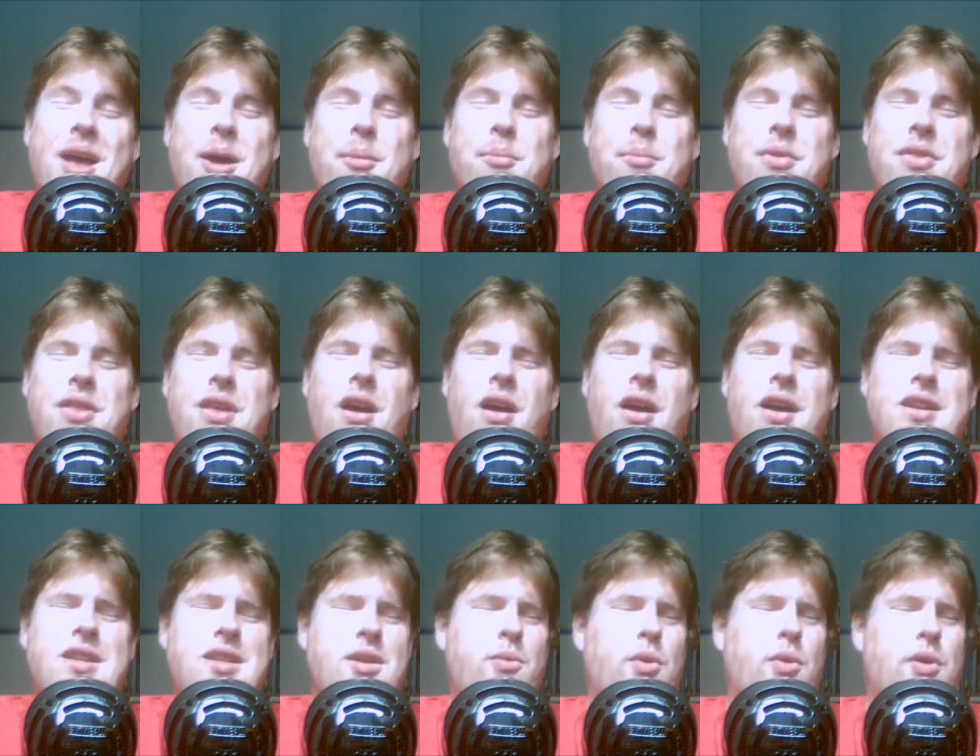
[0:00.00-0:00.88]
But the
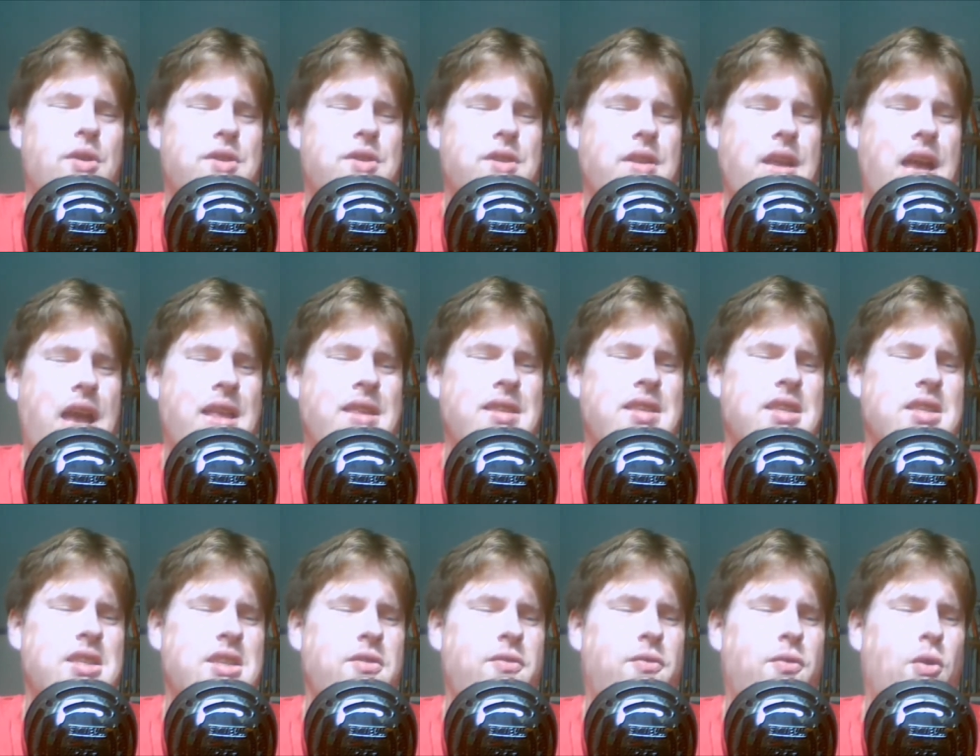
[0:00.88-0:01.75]
idea was
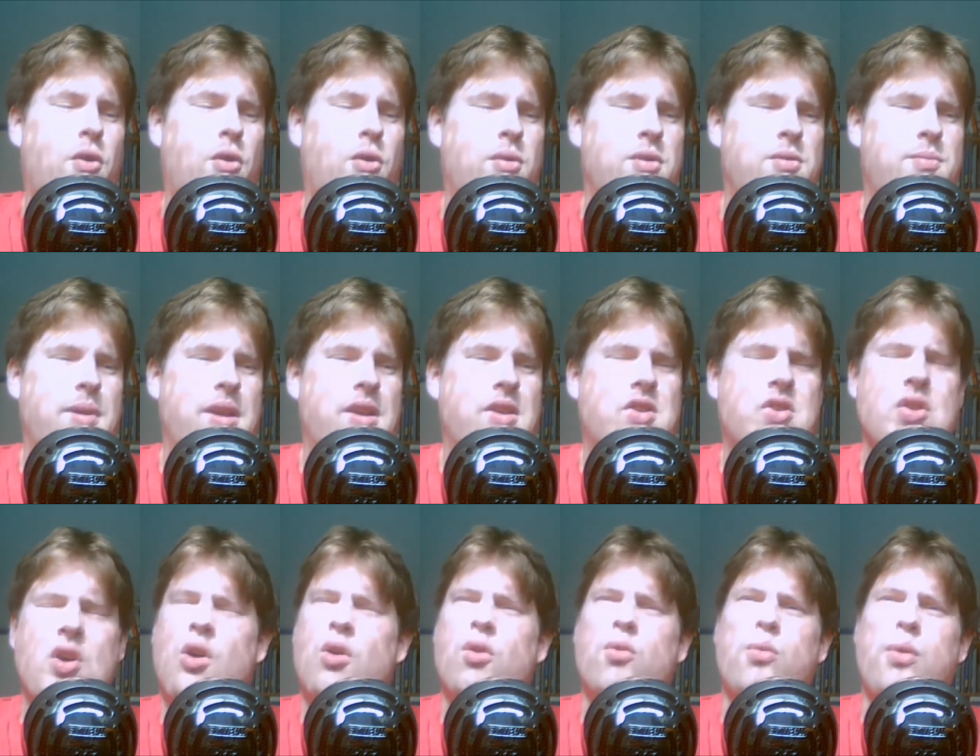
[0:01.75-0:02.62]
N64 was being
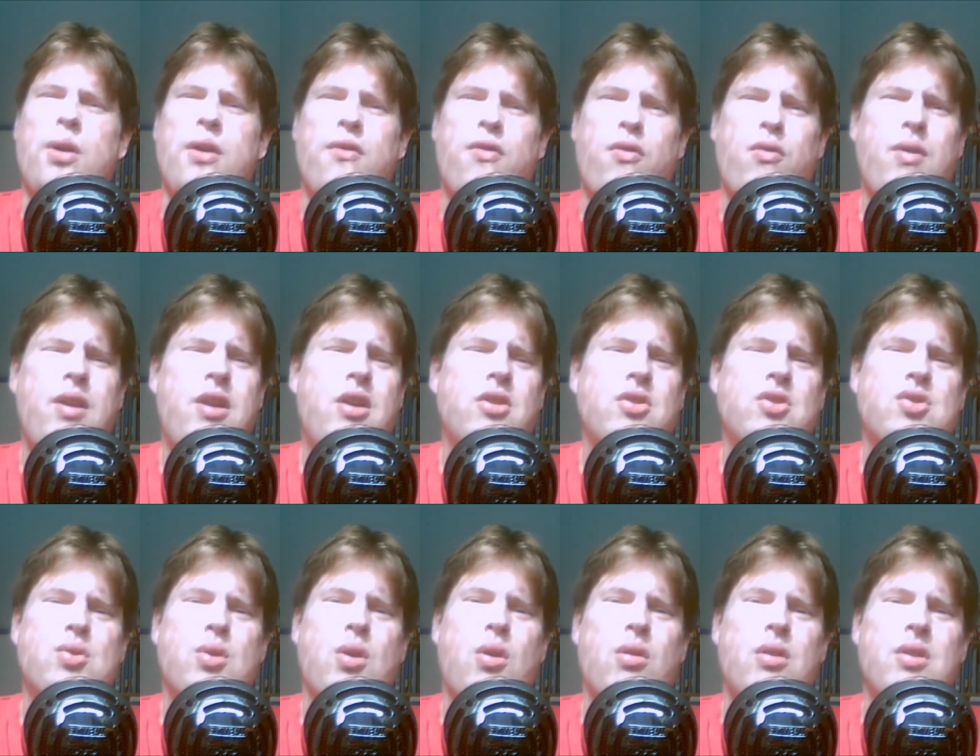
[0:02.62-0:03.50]
sold with 3
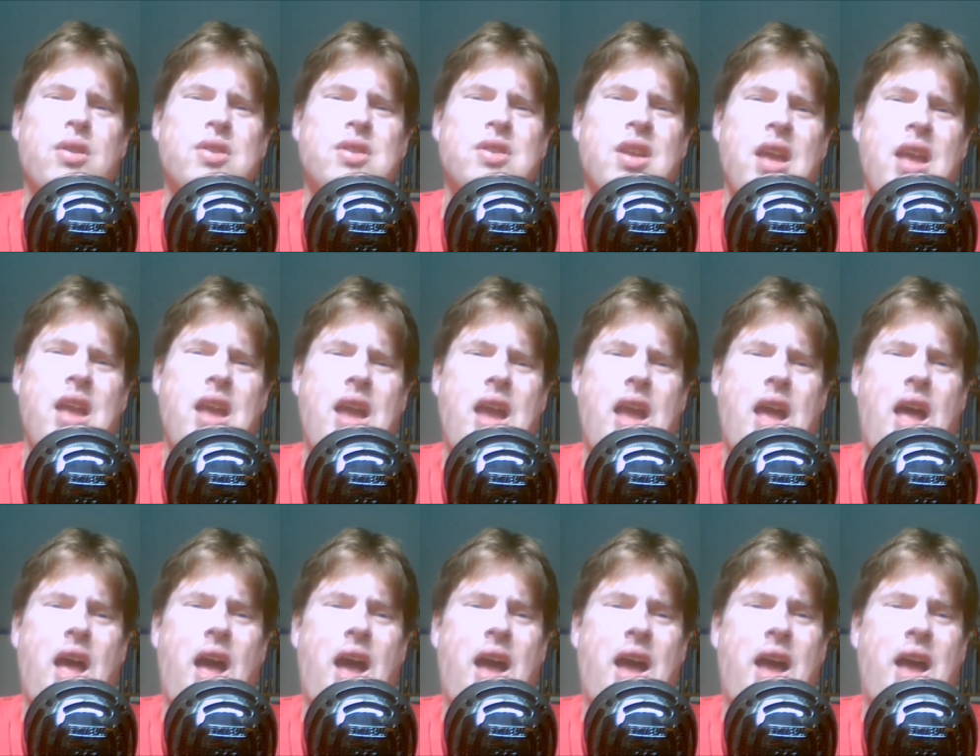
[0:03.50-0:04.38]
controllers
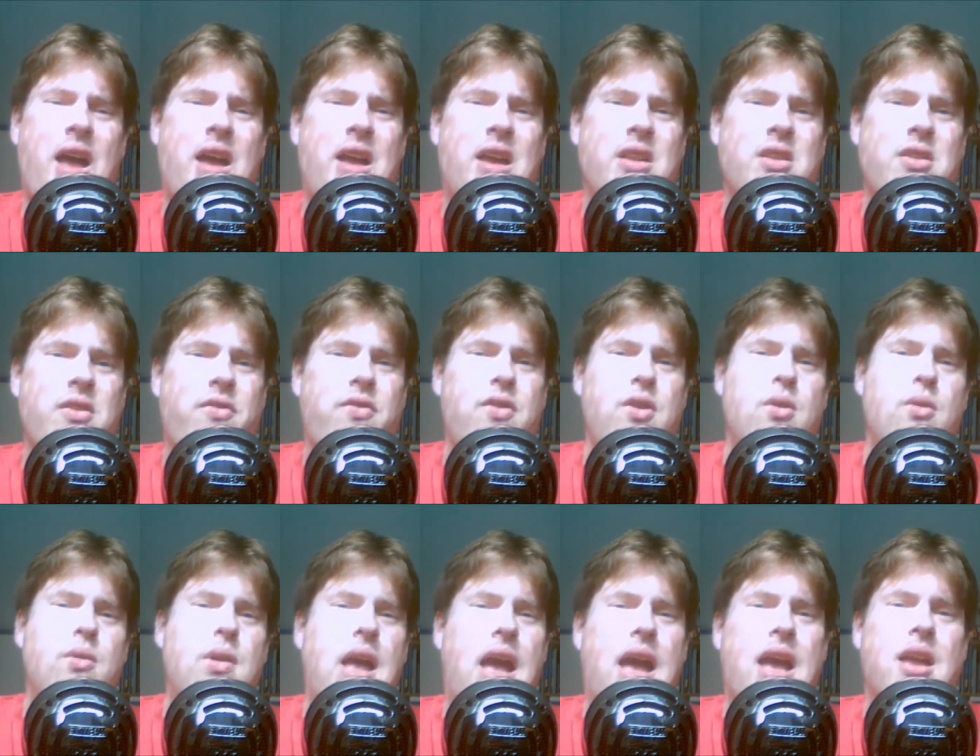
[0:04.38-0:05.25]
and a few
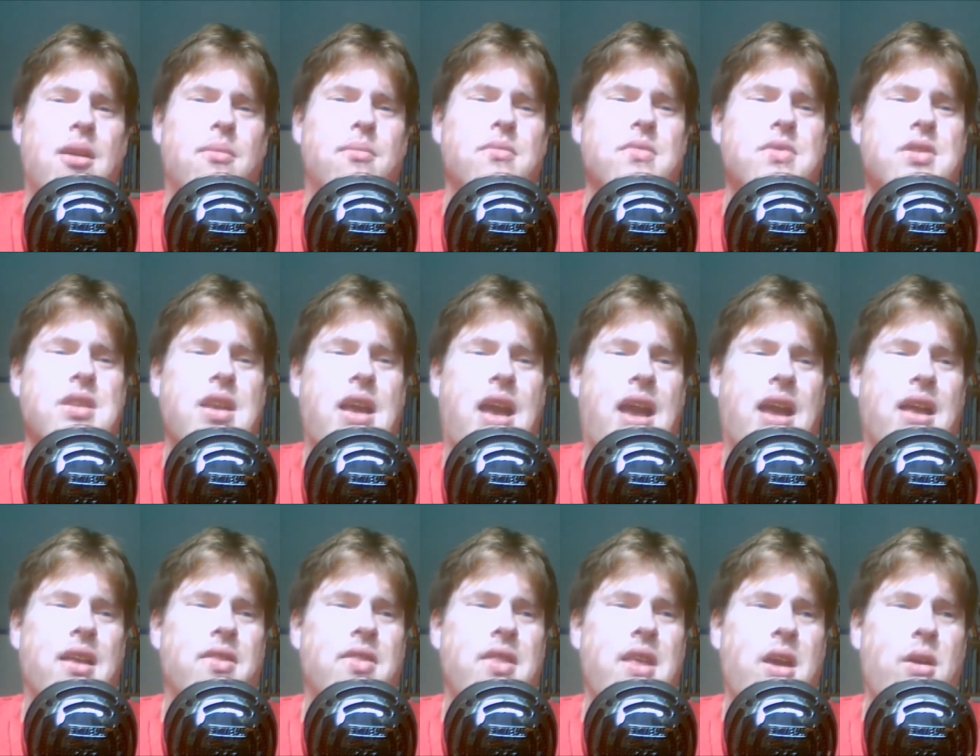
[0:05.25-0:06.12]
games,
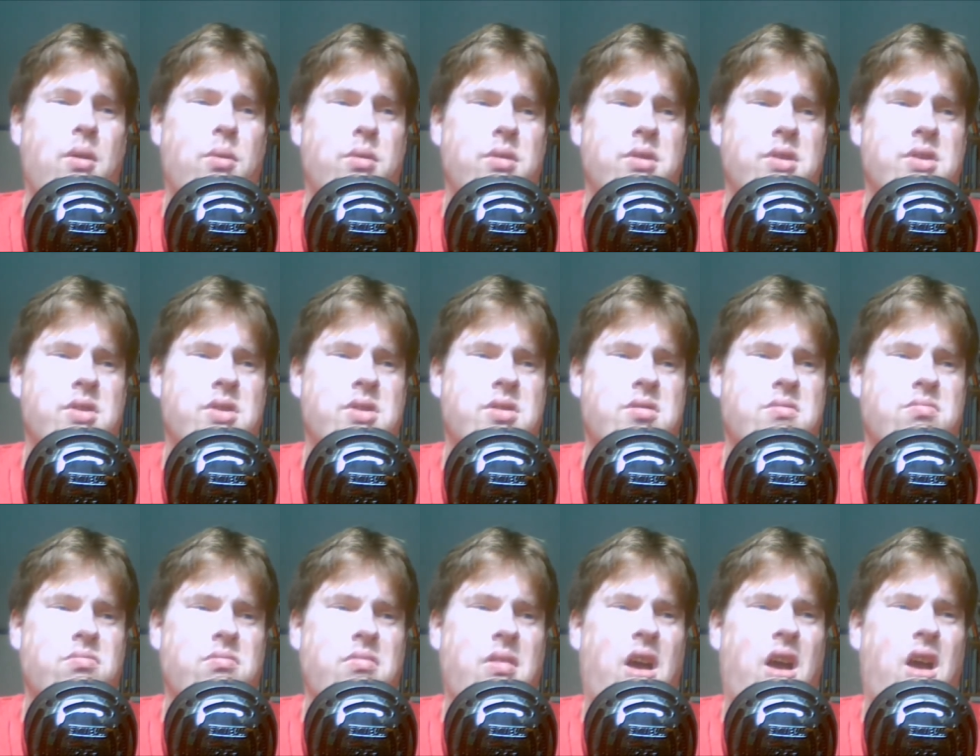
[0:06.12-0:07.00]
and there was
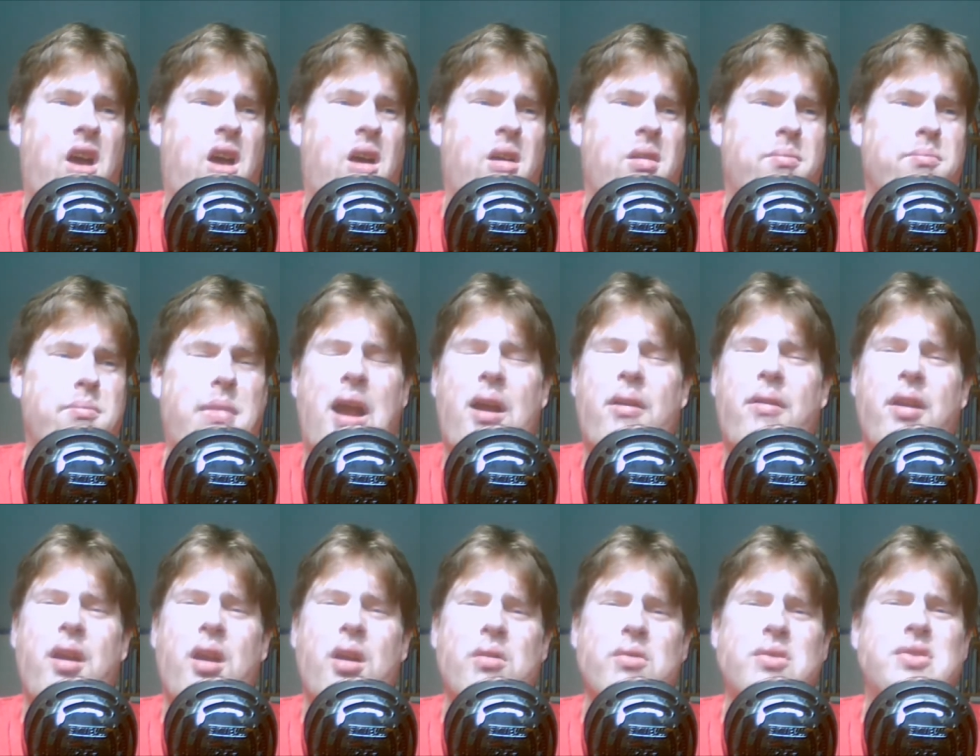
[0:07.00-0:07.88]

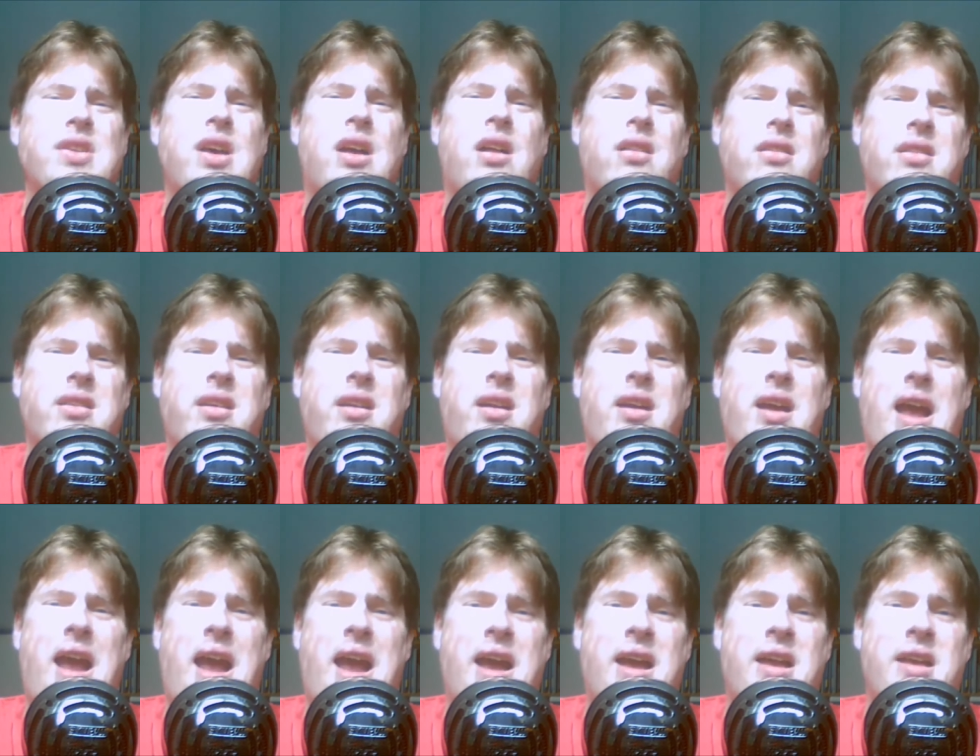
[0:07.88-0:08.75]
Mario, Zelda,
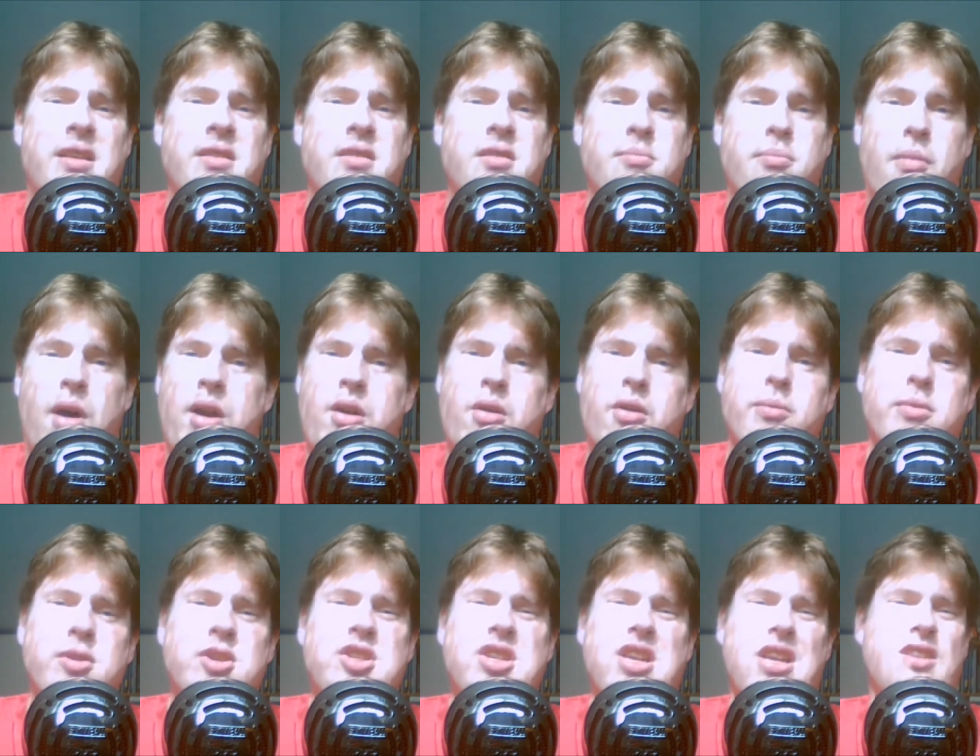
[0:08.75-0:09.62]
and Micro
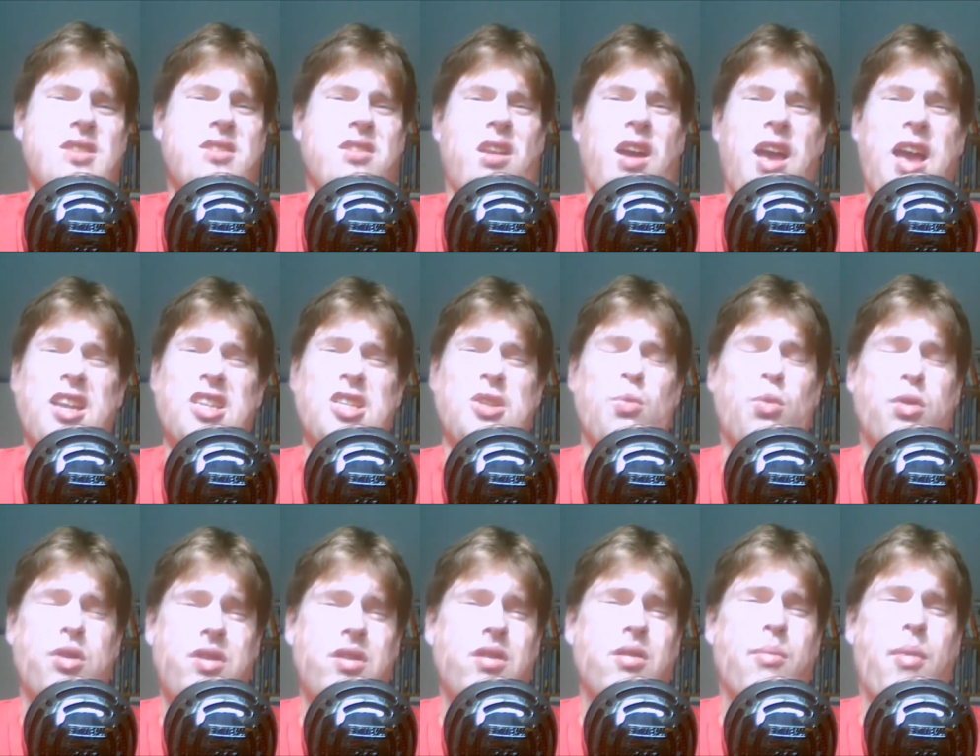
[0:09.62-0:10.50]
Machines, and I actually
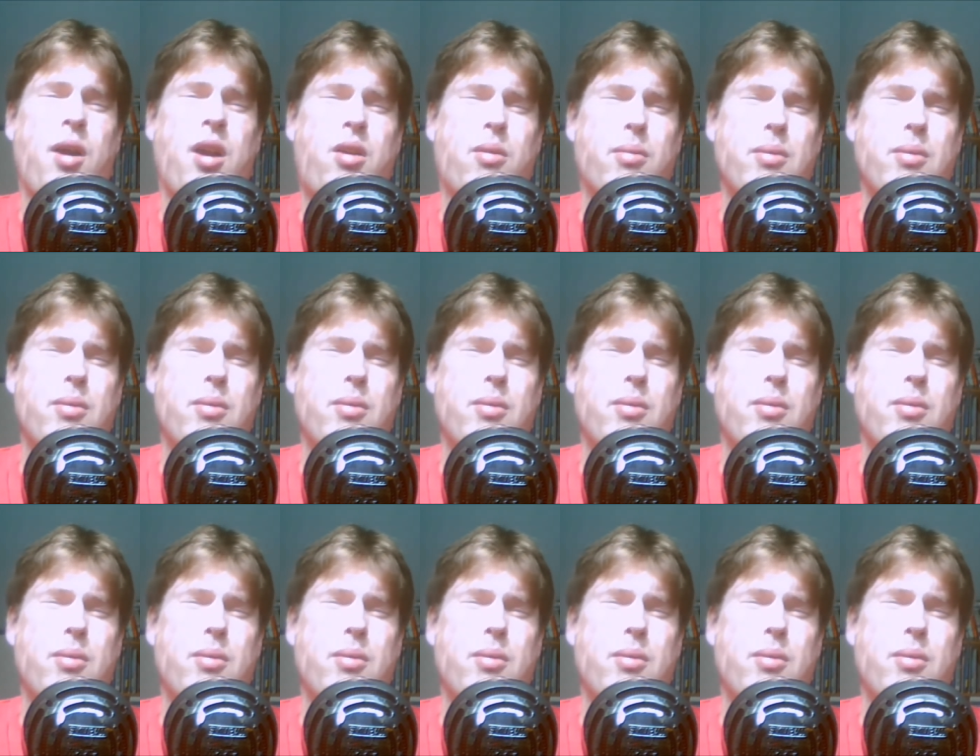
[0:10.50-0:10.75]
wanted the Micro